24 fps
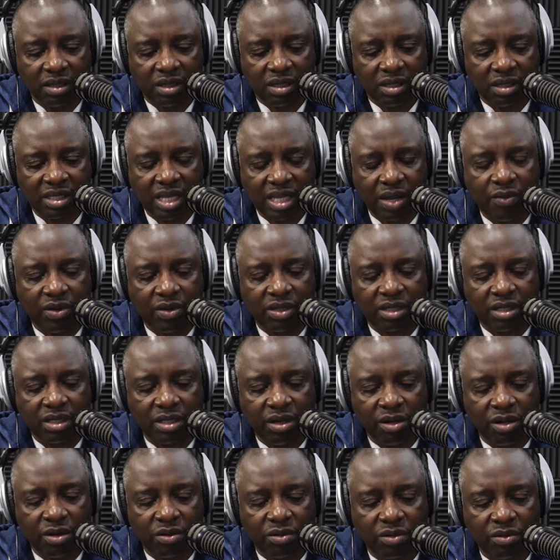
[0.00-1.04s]
Because I wanted to
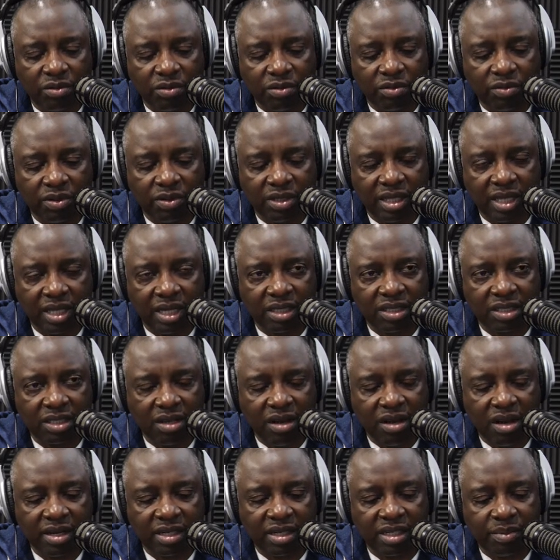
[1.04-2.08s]
know, were they
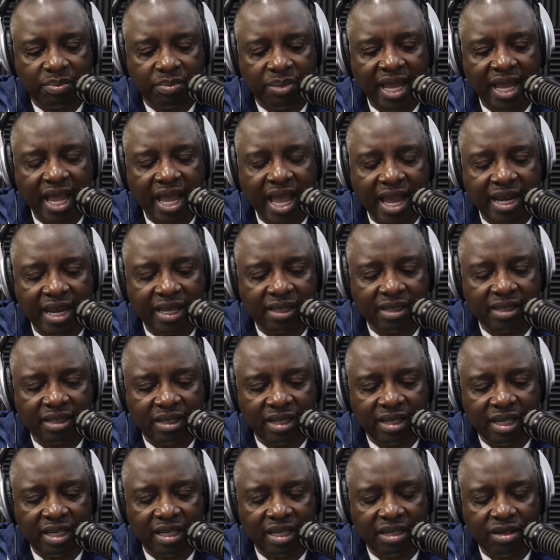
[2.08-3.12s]
starting to panic and
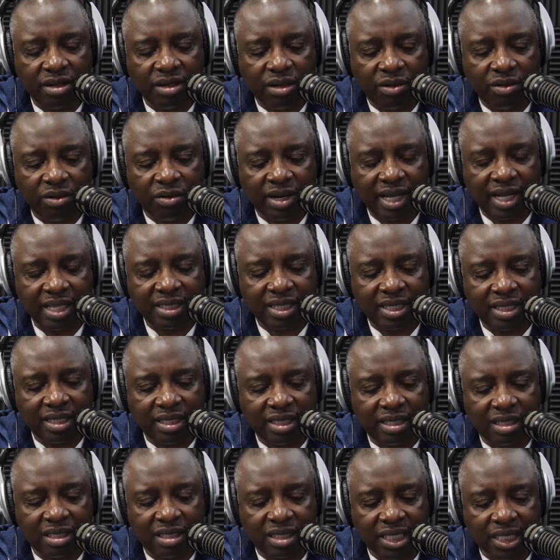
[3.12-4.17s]
they didn't know? And I said,
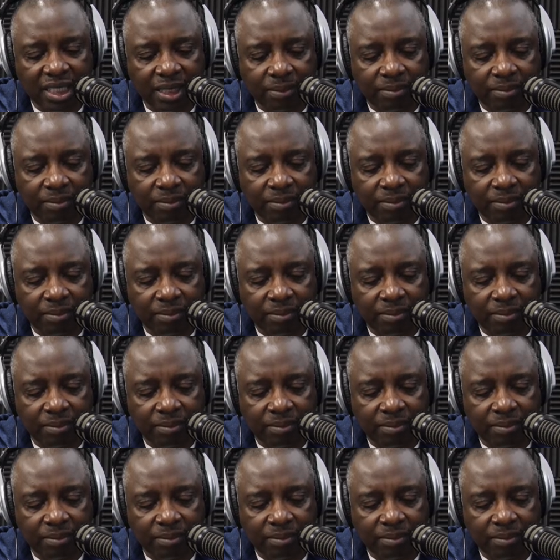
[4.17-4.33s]
listen,